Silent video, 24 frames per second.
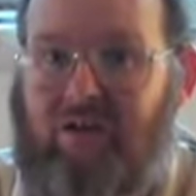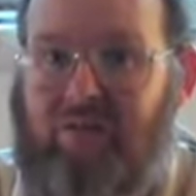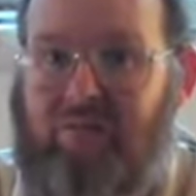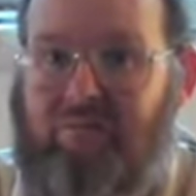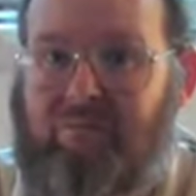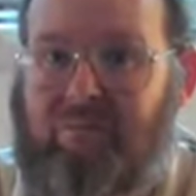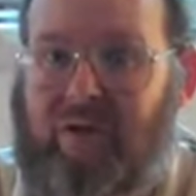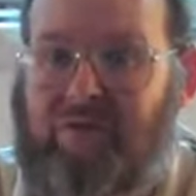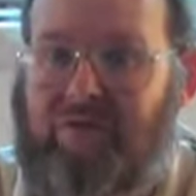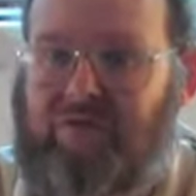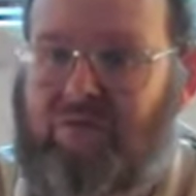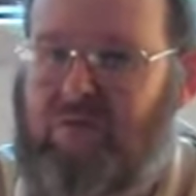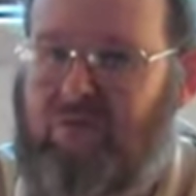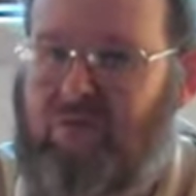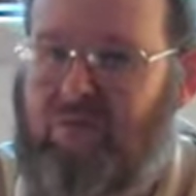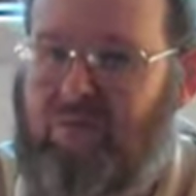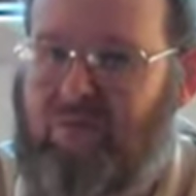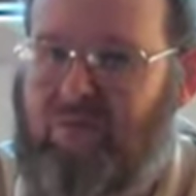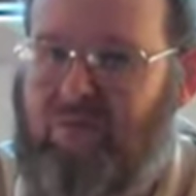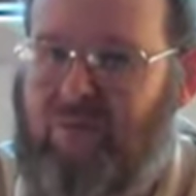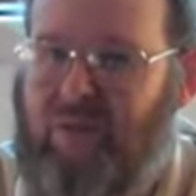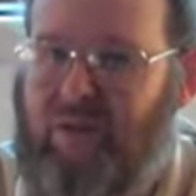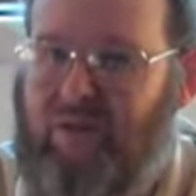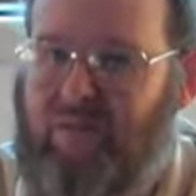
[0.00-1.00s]
But
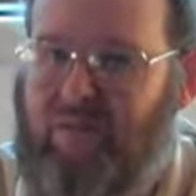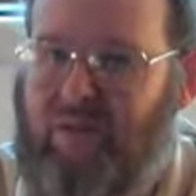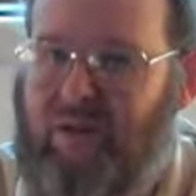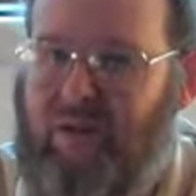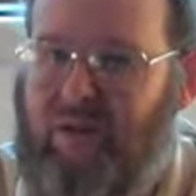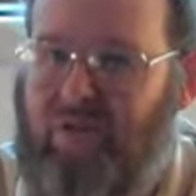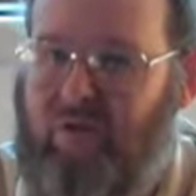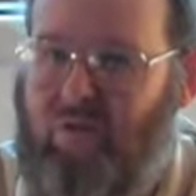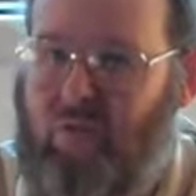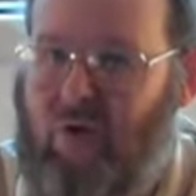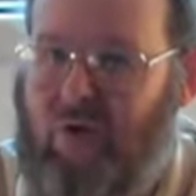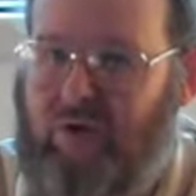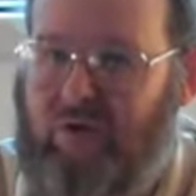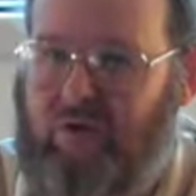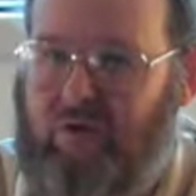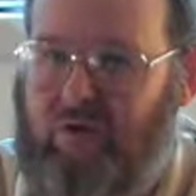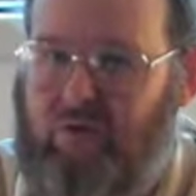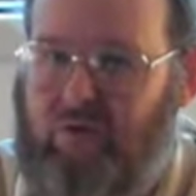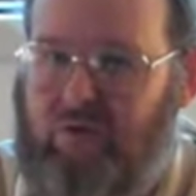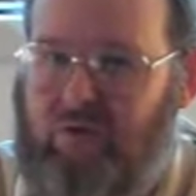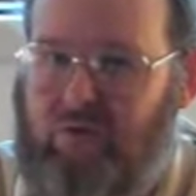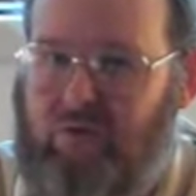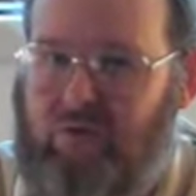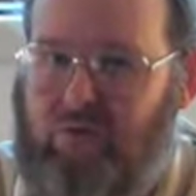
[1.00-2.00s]
soon they begin to wonder,
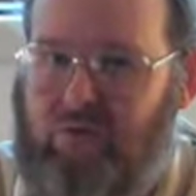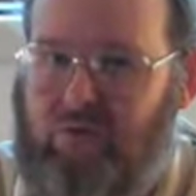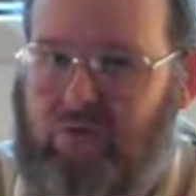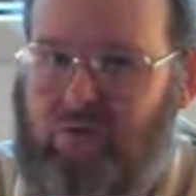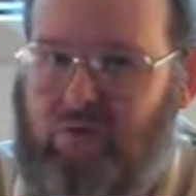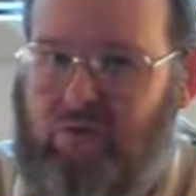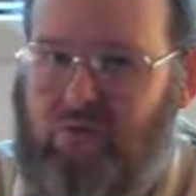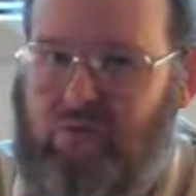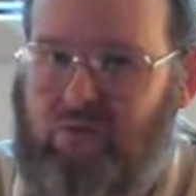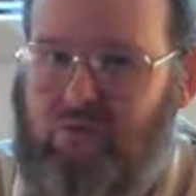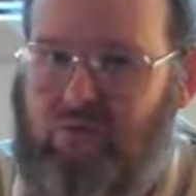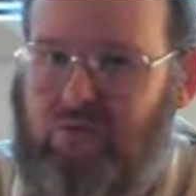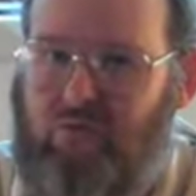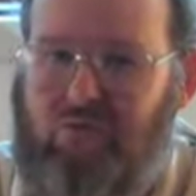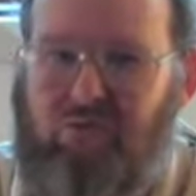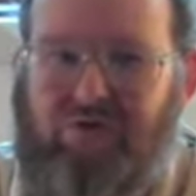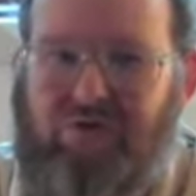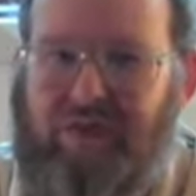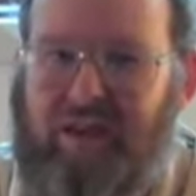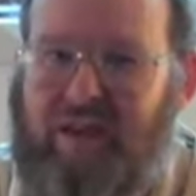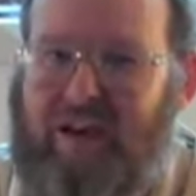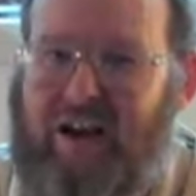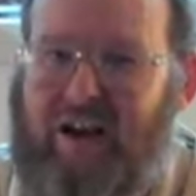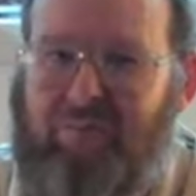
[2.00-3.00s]
who
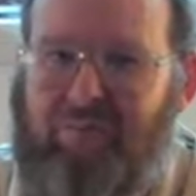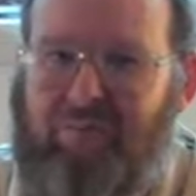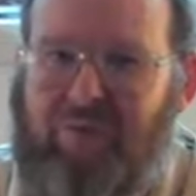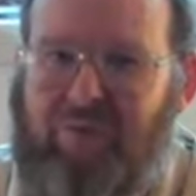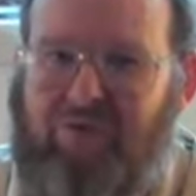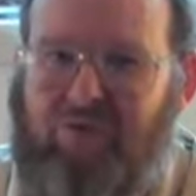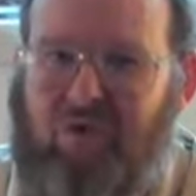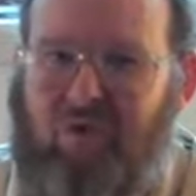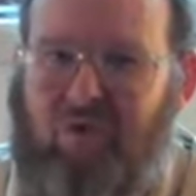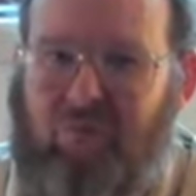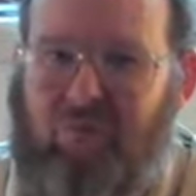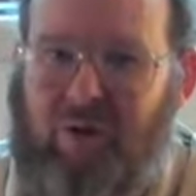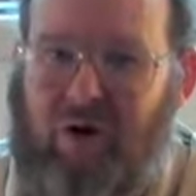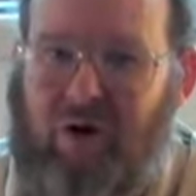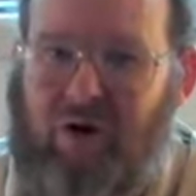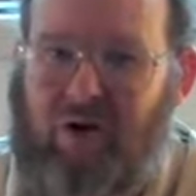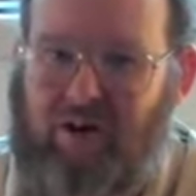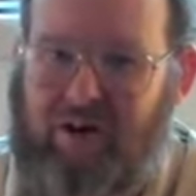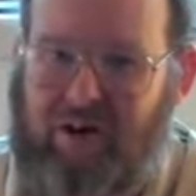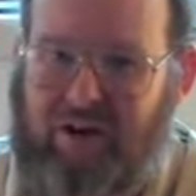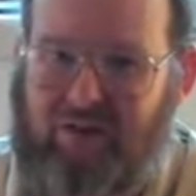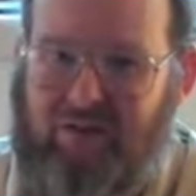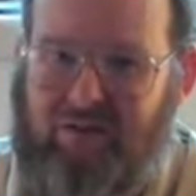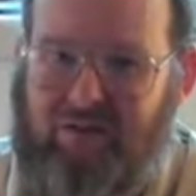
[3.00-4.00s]
set up this whole
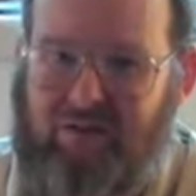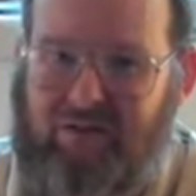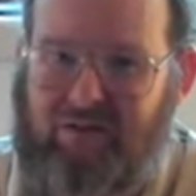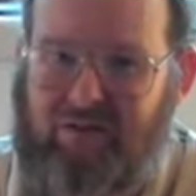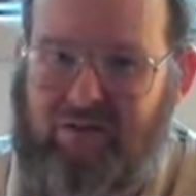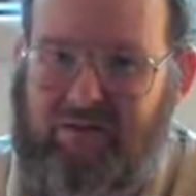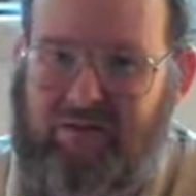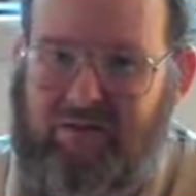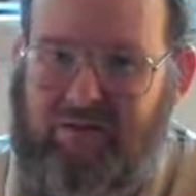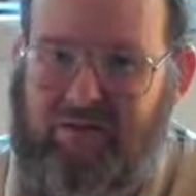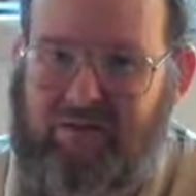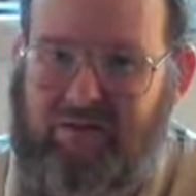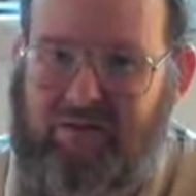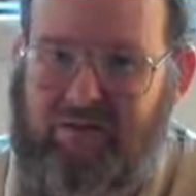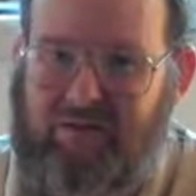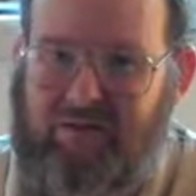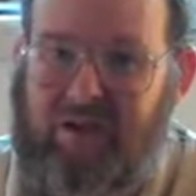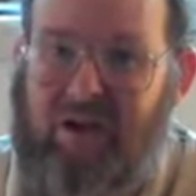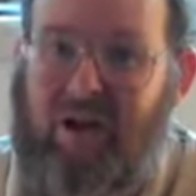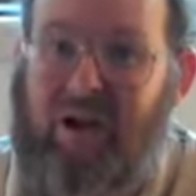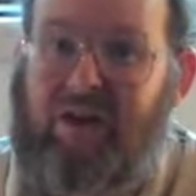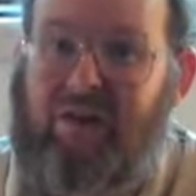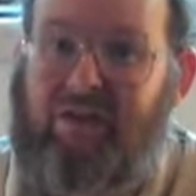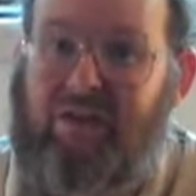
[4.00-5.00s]
party?
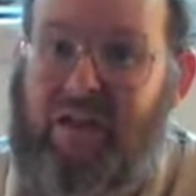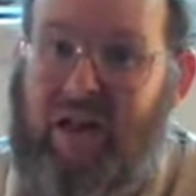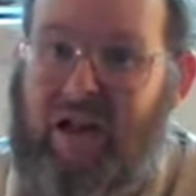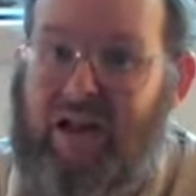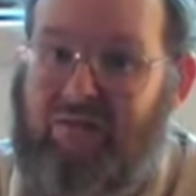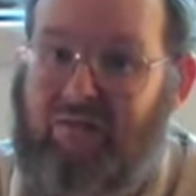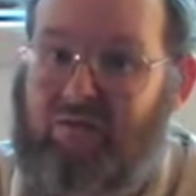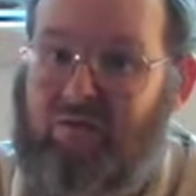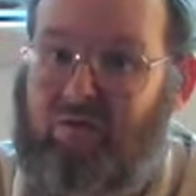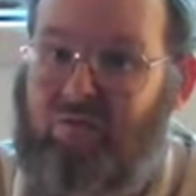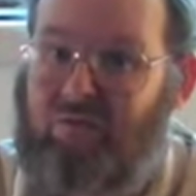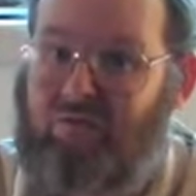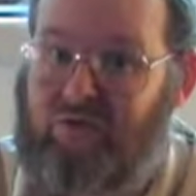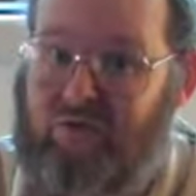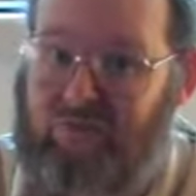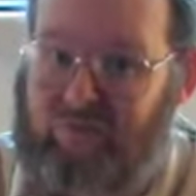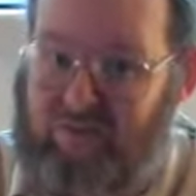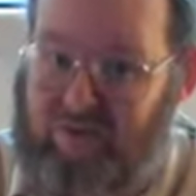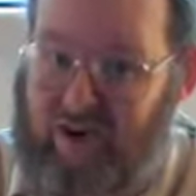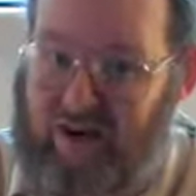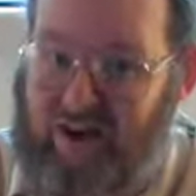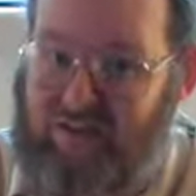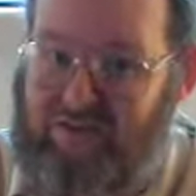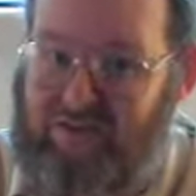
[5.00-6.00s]
The answer will
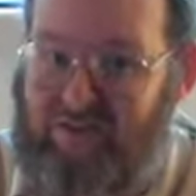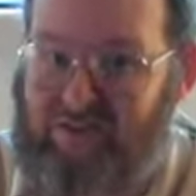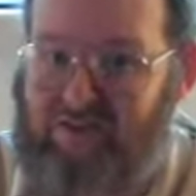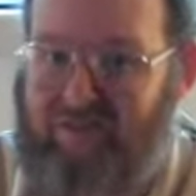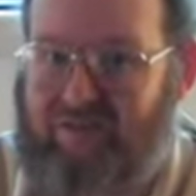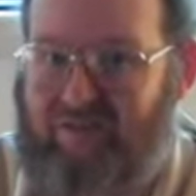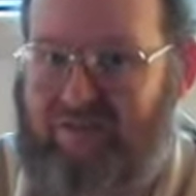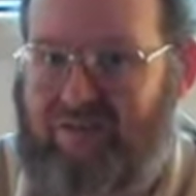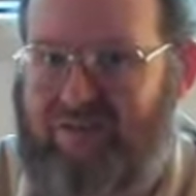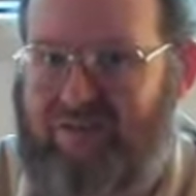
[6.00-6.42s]
surprise you.